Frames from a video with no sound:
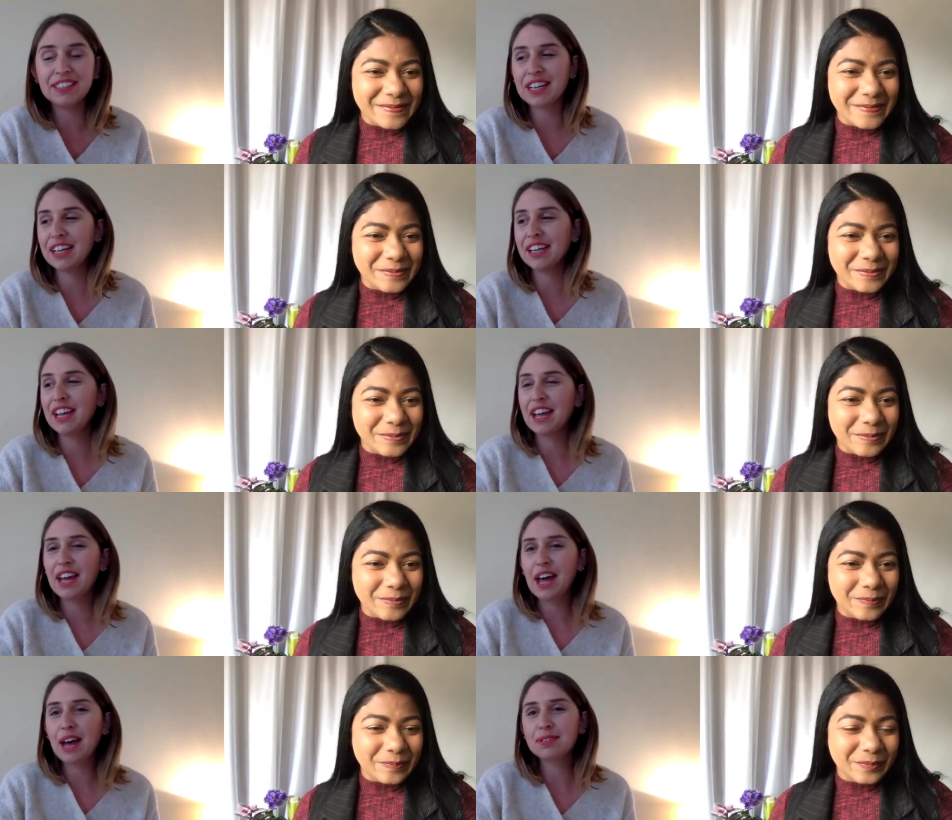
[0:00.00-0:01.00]
Speaker 1: to
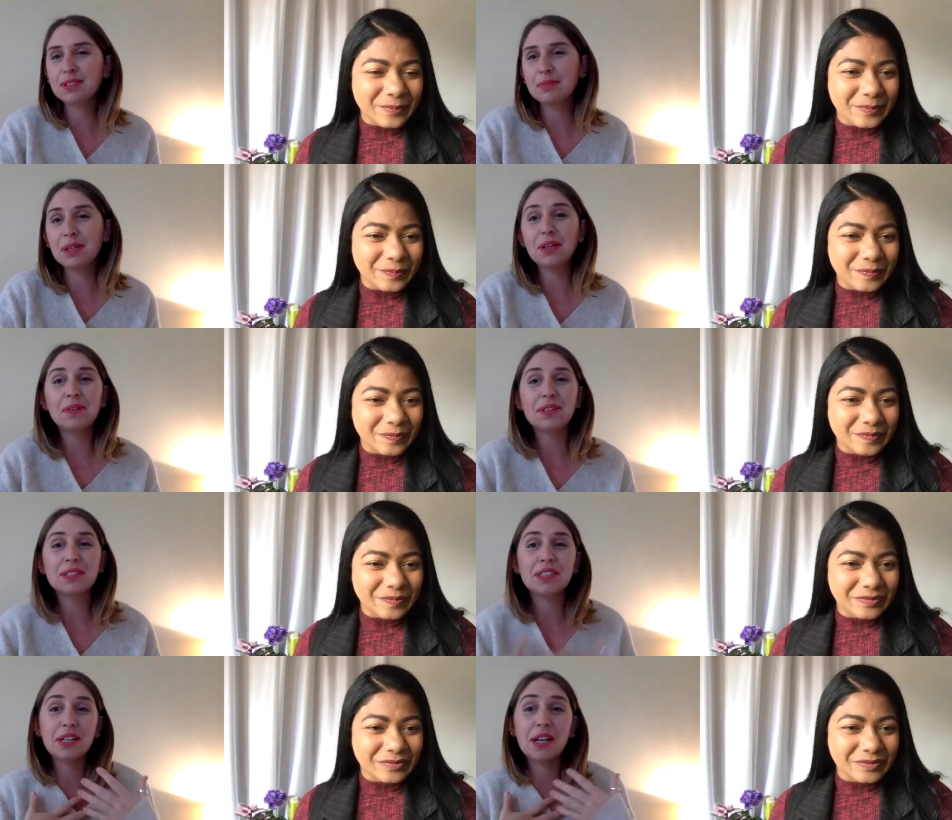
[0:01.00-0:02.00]
meet you and
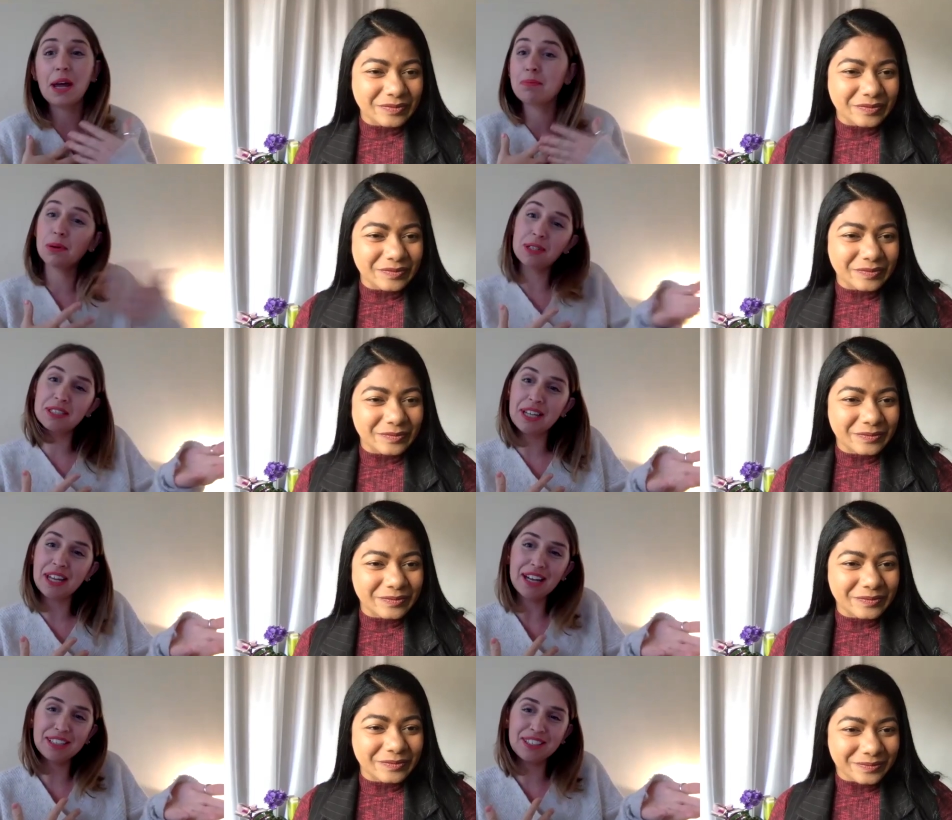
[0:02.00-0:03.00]
to build this
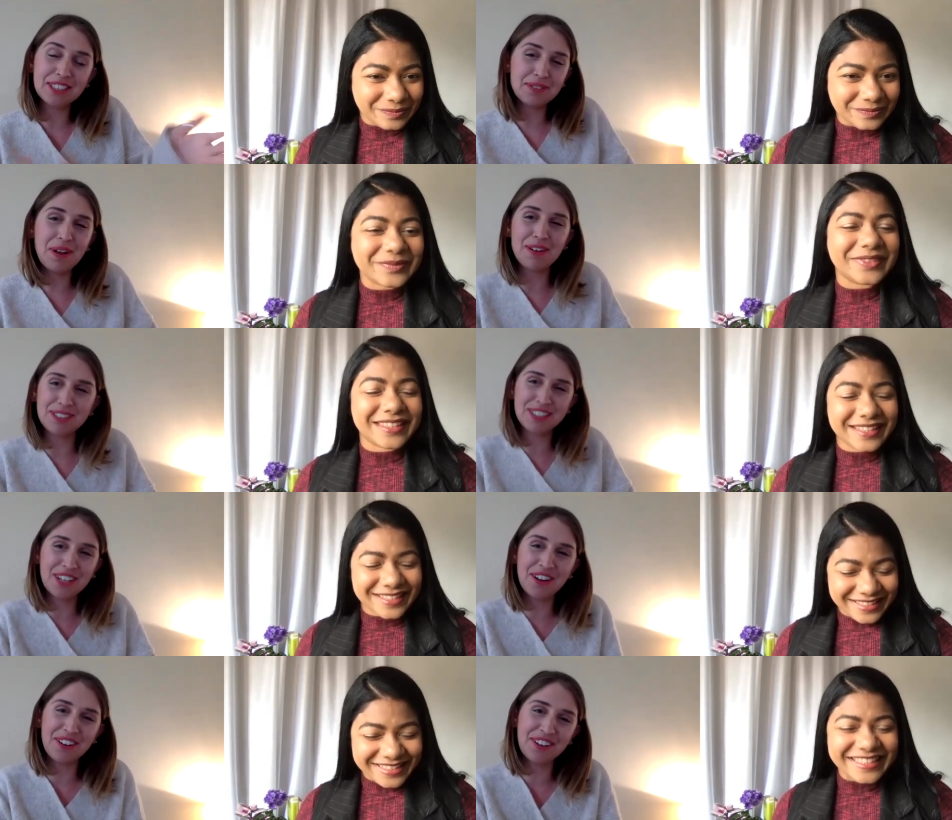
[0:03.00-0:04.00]
connection as well.
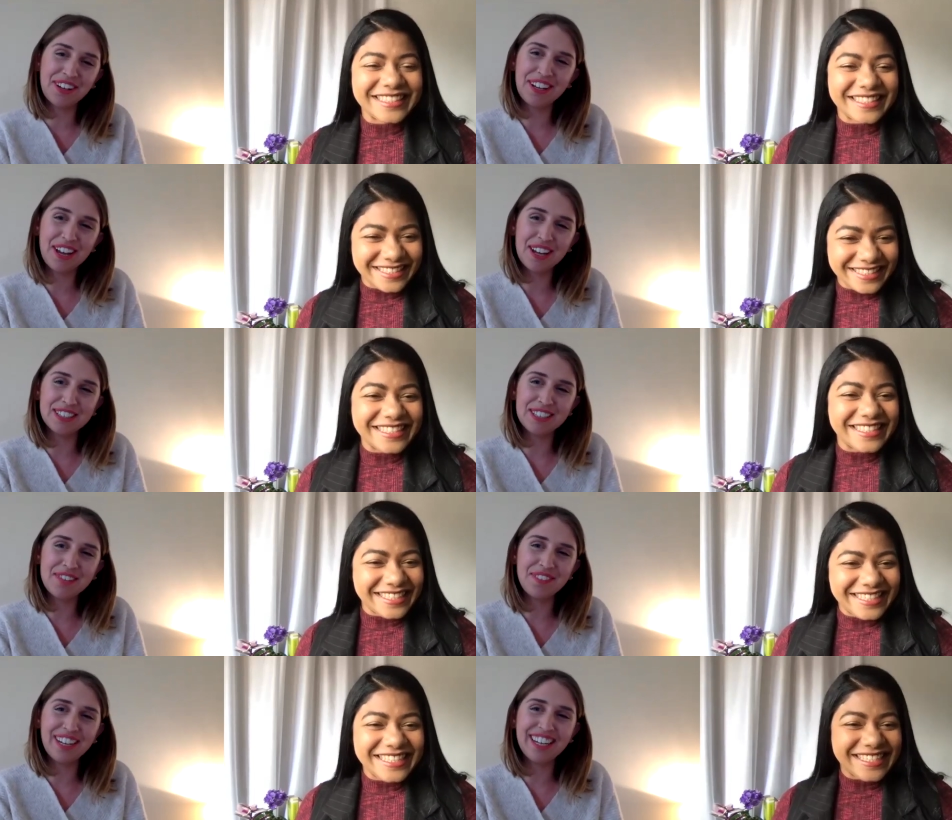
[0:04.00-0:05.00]
So yeah, it's
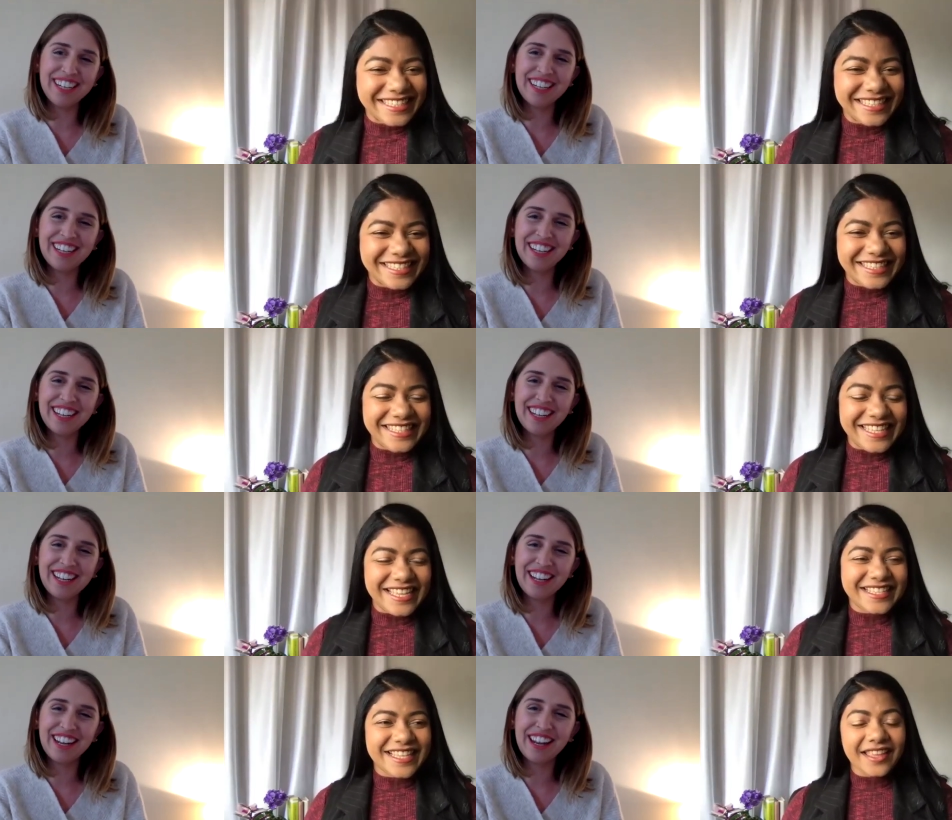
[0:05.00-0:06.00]
lovely.
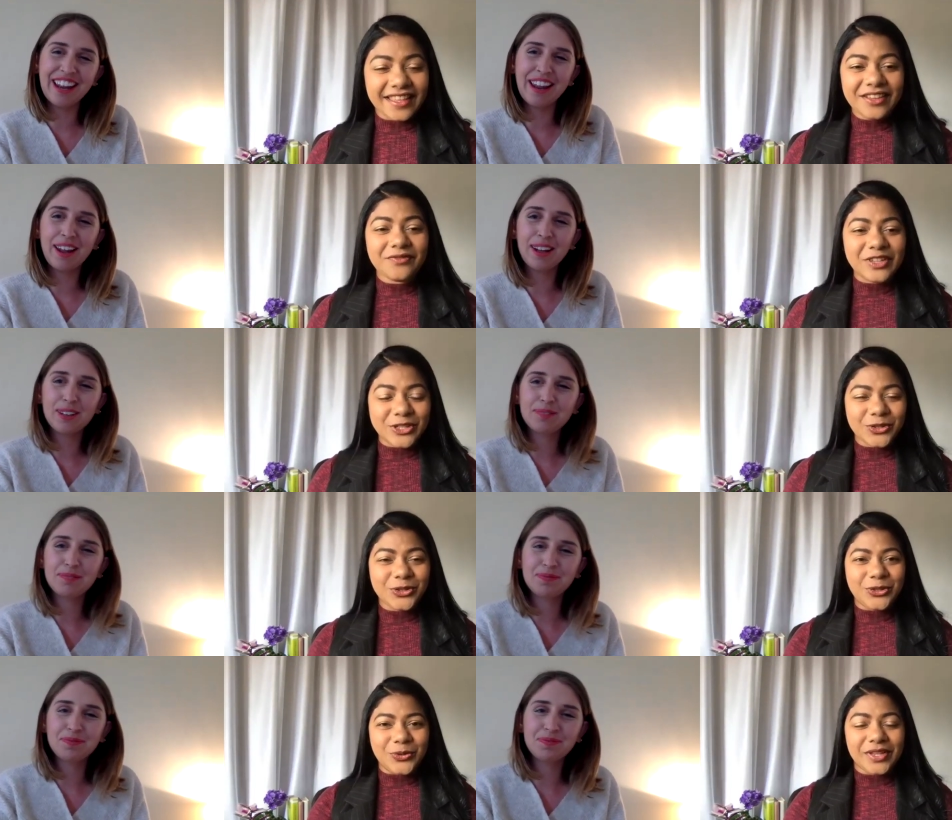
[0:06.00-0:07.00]
Speaker 2: Yes, I think we should
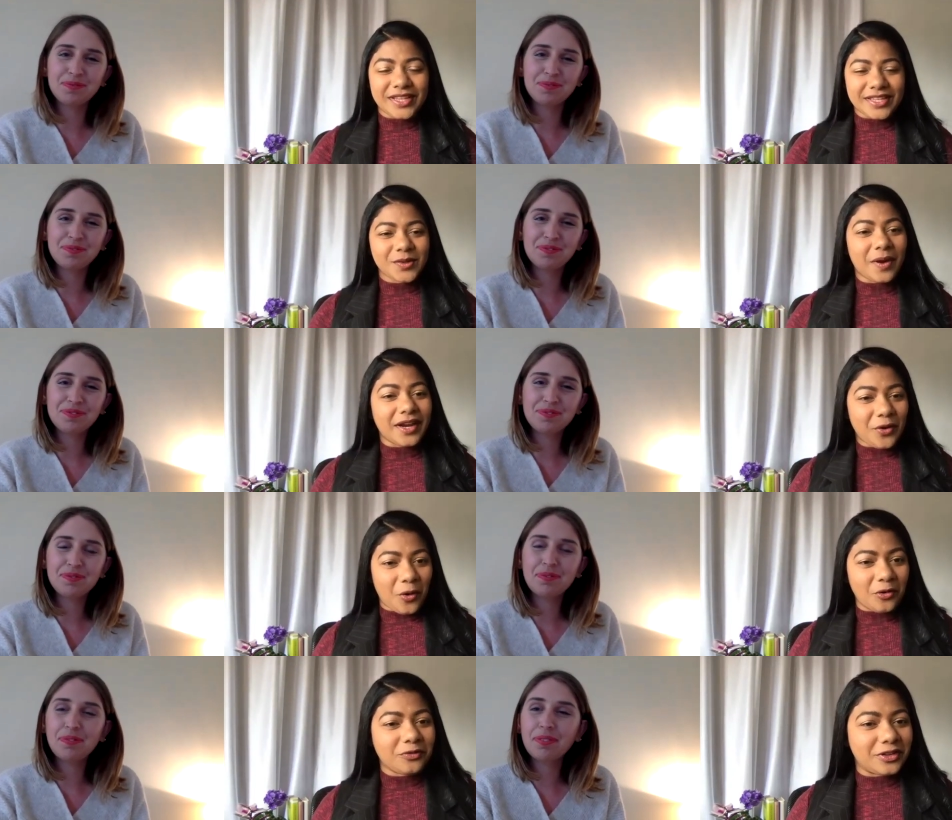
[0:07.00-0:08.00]
do this quite
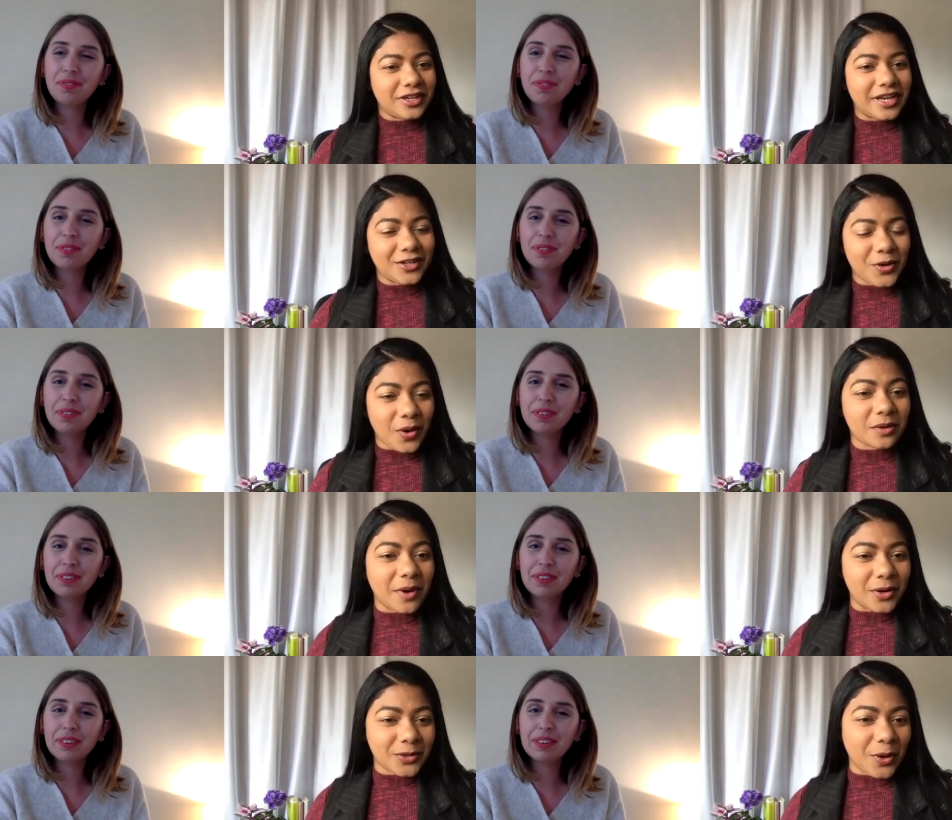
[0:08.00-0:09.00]
often and talk
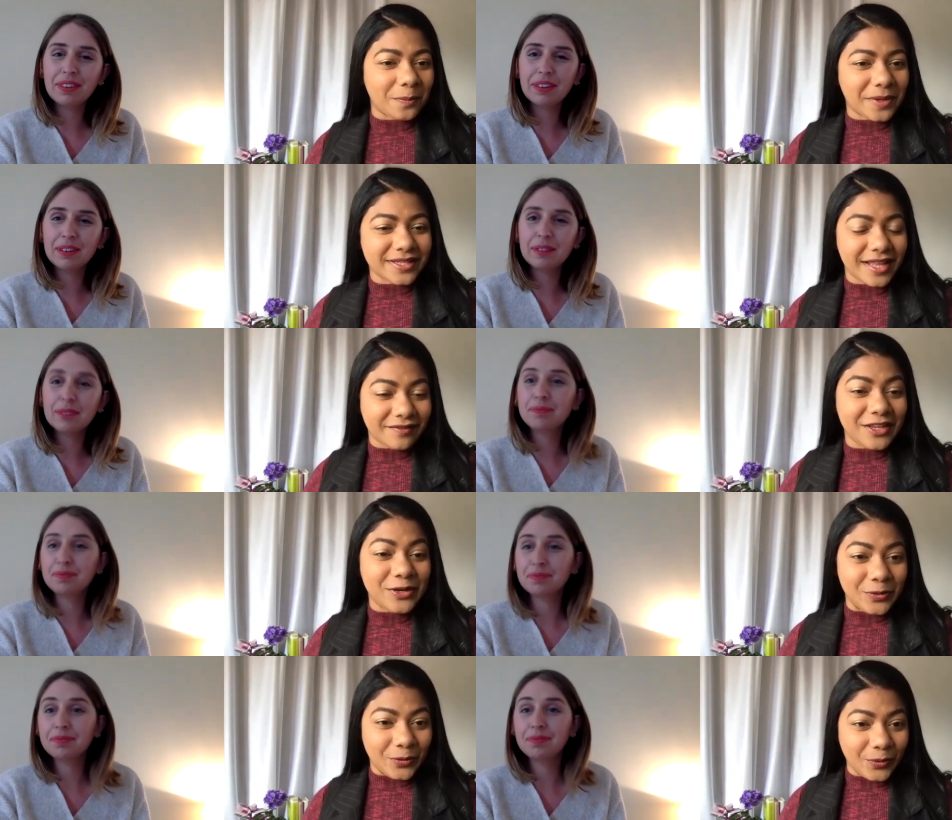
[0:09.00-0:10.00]
about topics that we
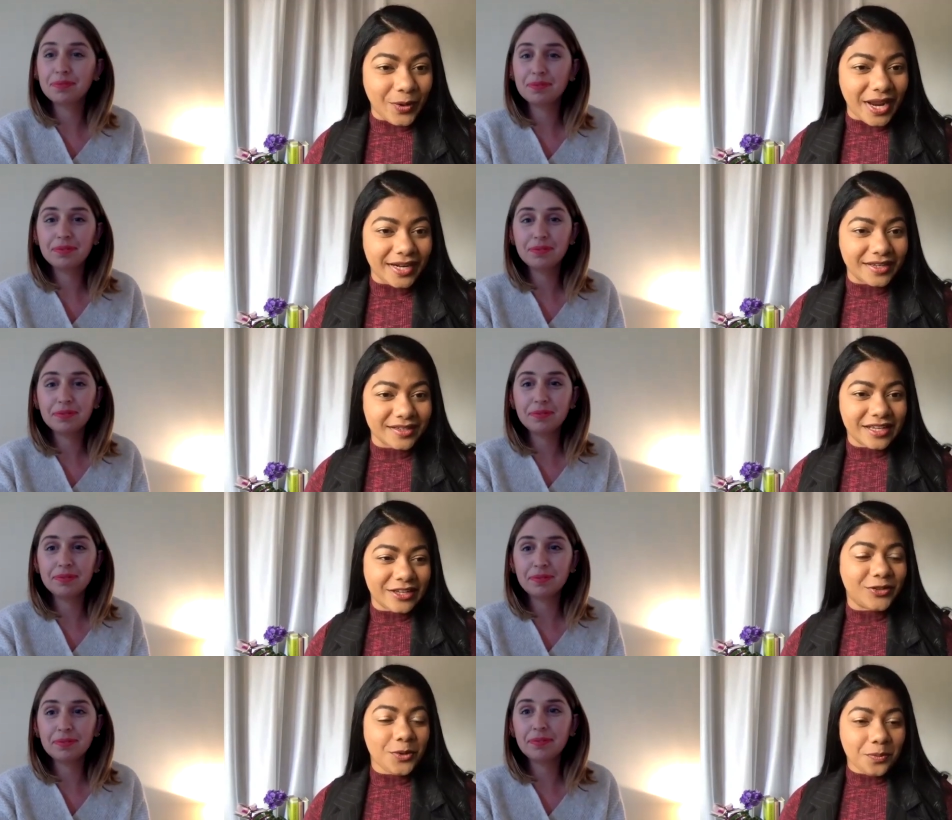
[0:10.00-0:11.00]
know and, you know,